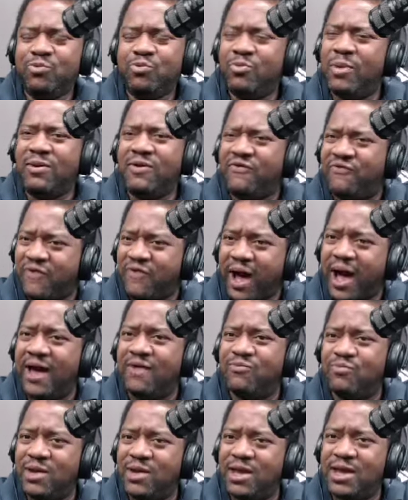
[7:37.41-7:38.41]
maybe
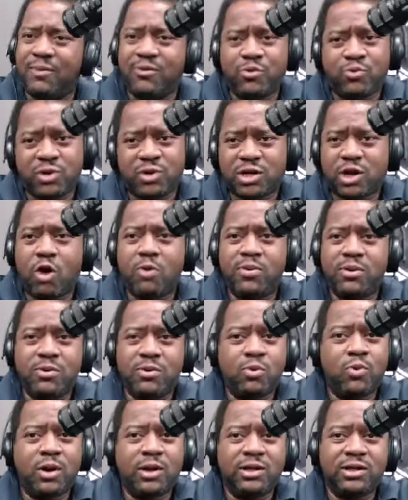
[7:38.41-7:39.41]
5 million? I mean, would Kobe
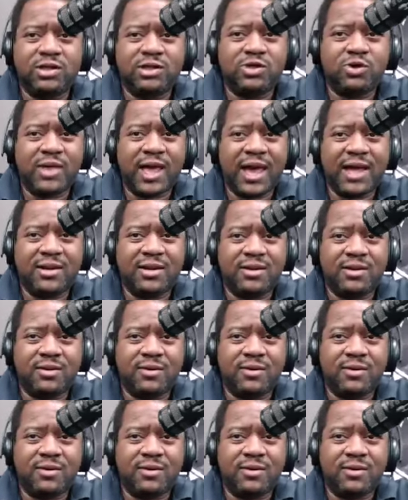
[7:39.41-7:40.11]
be willing to do that?